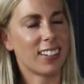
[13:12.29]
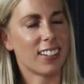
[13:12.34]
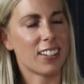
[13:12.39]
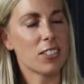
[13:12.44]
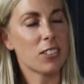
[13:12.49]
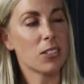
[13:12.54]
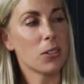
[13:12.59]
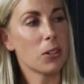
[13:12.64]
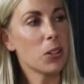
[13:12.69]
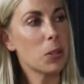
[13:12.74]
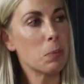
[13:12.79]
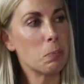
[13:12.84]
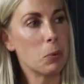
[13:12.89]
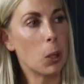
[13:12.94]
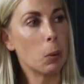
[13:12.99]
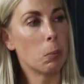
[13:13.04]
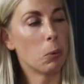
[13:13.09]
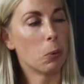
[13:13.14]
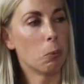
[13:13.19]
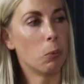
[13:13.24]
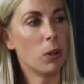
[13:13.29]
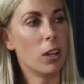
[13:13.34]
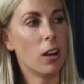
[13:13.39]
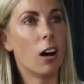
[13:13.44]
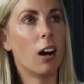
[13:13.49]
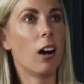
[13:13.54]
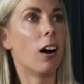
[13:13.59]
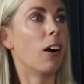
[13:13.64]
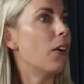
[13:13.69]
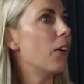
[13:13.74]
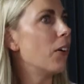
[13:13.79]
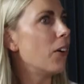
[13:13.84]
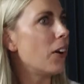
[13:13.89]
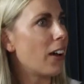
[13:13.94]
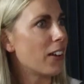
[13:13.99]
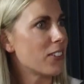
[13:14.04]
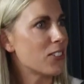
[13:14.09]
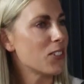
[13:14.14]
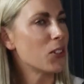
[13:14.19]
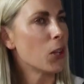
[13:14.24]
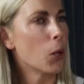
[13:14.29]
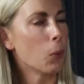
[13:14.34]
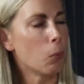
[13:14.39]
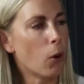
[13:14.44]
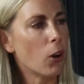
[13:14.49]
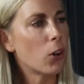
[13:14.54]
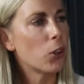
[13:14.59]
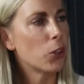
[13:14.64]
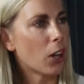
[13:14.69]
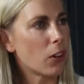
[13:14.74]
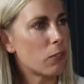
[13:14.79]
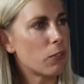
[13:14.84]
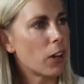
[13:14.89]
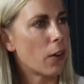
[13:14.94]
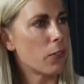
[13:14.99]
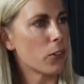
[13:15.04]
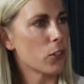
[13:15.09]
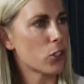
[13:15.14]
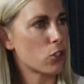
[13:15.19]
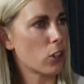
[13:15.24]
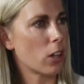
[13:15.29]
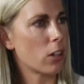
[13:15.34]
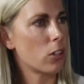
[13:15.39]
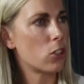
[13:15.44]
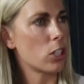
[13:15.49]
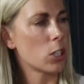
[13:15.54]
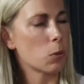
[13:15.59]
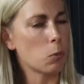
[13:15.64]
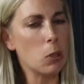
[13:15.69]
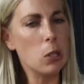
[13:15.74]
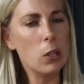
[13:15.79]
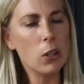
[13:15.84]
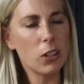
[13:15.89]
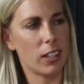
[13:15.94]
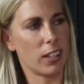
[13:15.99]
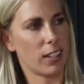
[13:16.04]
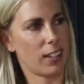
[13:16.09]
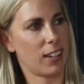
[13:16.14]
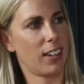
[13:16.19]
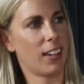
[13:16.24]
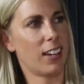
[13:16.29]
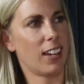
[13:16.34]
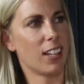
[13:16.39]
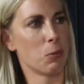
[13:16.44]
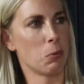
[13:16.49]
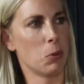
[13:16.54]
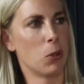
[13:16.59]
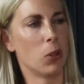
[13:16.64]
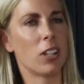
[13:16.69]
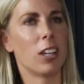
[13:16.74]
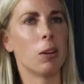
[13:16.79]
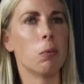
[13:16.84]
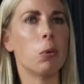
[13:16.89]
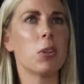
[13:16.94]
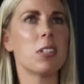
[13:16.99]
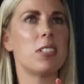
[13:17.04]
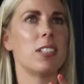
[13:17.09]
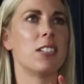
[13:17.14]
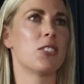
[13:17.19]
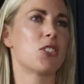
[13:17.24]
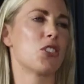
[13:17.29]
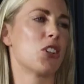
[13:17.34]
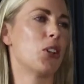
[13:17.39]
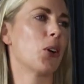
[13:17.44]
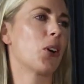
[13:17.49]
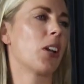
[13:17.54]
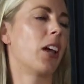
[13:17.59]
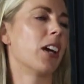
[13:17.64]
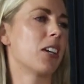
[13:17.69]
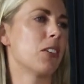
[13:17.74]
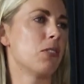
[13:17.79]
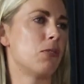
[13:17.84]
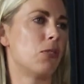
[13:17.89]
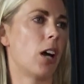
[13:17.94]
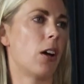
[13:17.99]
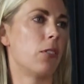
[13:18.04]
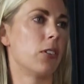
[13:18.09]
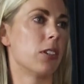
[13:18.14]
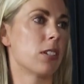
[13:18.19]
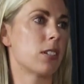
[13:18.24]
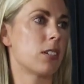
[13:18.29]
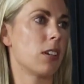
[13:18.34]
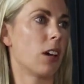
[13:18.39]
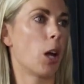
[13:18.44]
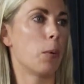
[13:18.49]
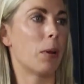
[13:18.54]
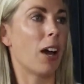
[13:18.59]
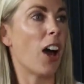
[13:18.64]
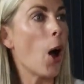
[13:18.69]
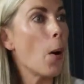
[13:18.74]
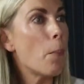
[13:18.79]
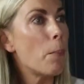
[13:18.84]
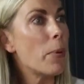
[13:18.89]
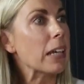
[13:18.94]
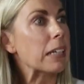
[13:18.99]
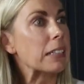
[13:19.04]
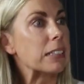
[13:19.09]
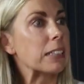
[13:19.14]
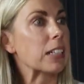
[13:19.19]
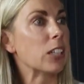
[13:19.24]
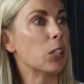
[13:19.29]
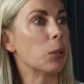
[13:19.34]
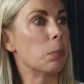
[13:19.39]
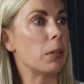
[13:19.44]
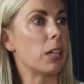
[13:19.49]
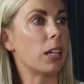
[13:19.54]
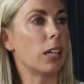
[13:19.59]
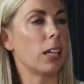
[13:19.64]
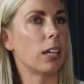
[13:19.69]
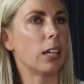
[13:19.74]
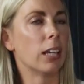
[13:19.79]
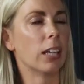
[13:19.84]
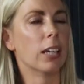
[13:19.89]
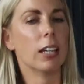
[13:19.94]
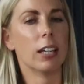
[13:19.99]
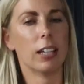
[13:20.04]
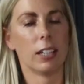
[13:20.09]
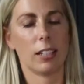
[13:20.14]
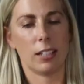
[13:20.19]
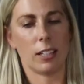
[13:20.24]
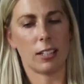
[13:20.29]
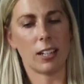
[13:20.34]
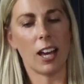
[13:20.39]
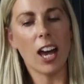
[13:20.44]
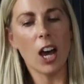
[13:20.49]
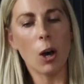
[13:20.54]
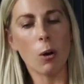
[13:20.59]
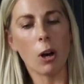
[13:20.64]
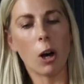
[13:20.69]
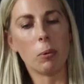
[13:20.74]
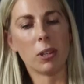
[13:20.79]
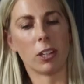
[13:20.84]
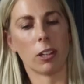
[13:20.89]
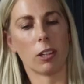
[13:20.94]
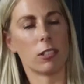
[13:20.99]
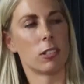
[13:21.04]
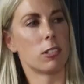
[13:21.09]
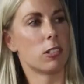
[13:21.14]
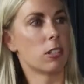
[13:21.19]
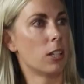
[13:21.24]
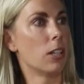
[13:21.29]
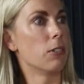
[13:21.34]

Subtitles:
Yeah, so at the moment we are, as you know, working our 5-year strategies. We're looking ahead and we're looking at what does the industry look like in 5 years' time? How big is it going to be? And how are we going to